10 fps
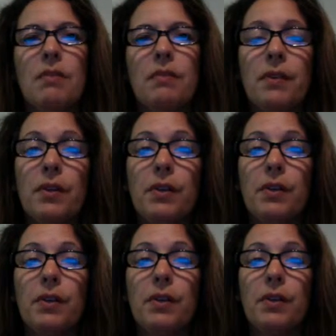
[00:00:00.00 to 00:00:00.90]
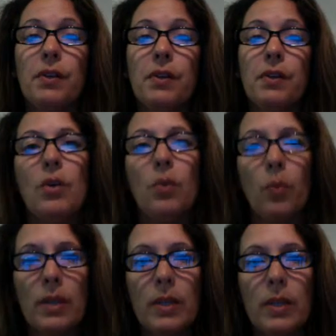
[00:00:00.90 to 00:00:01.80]
Furthermore,
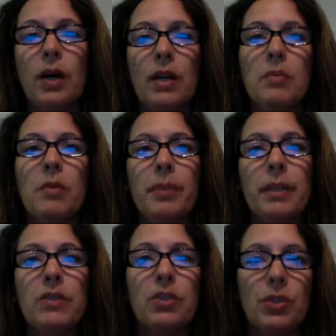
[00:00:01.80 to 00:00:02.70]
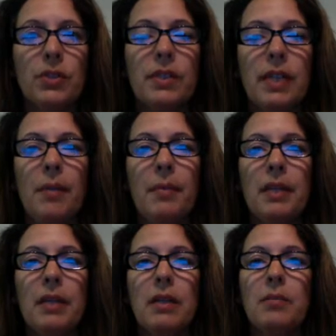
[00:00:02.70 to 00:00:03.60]
once your automobile insurance
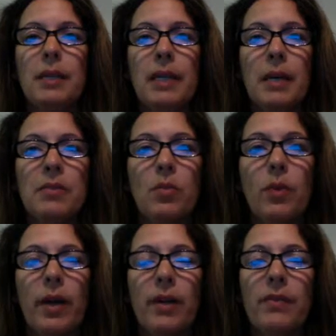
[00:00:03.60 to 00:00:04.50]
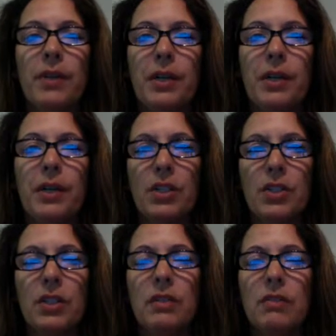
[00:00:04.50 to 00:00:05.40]
company becomes aware of your
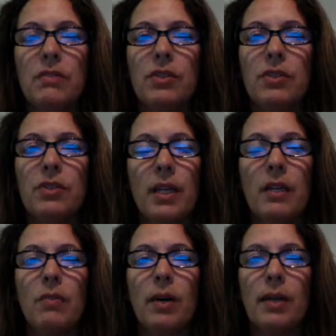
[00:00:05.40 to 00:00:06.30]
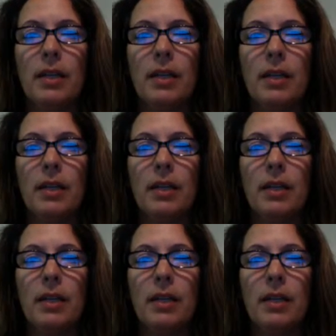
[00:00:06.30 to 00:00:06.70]
conviction for drinking while under the